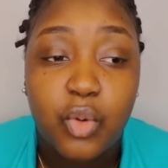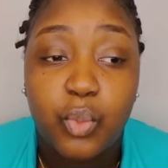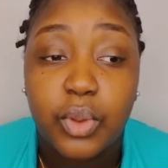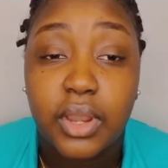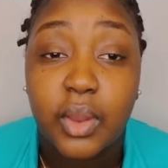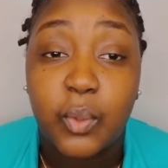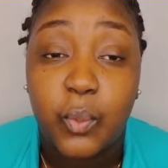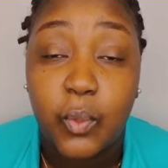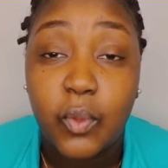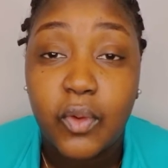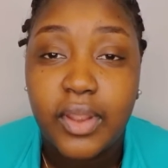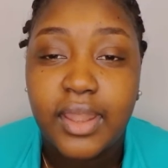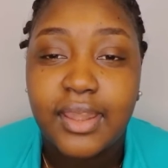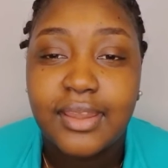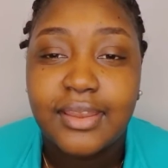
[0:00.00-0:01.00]
When I wore
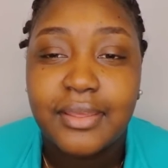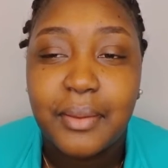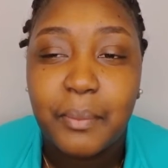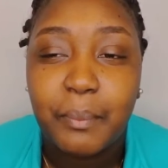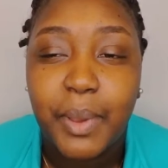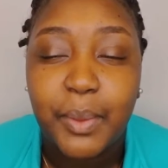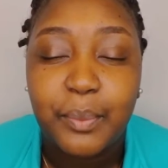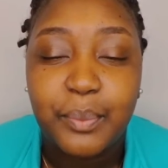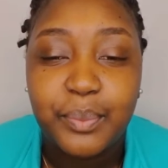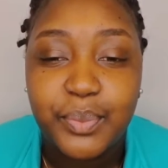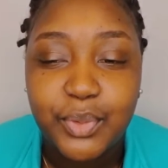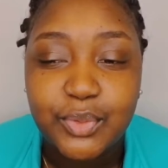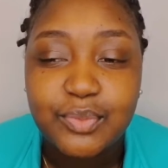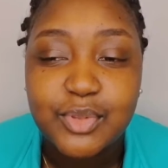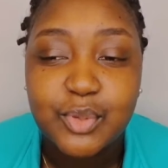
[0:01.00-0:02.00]
it, my
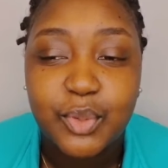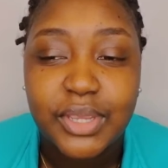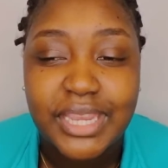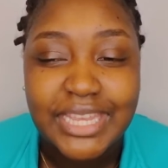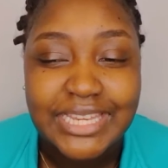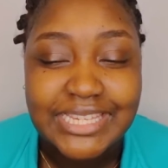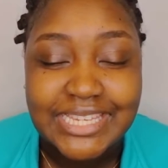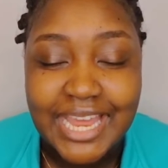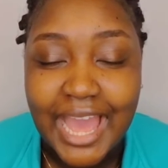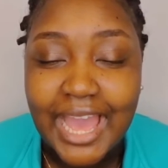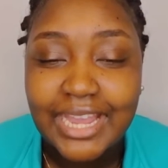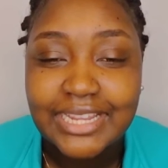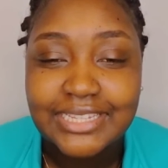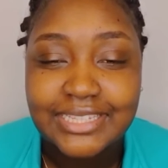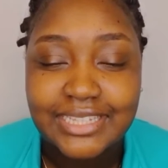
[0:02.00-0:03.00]
boobs were
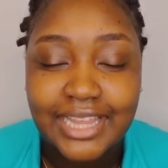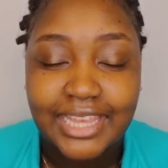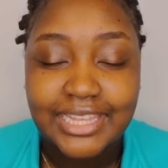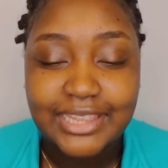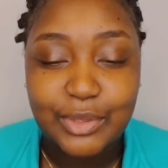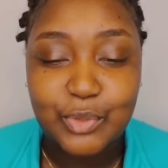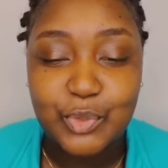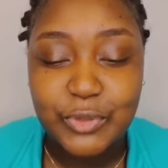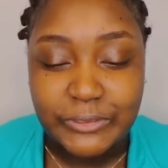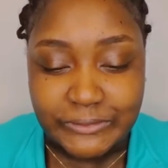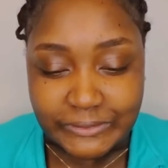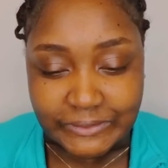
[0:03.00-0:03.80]
intact, like they would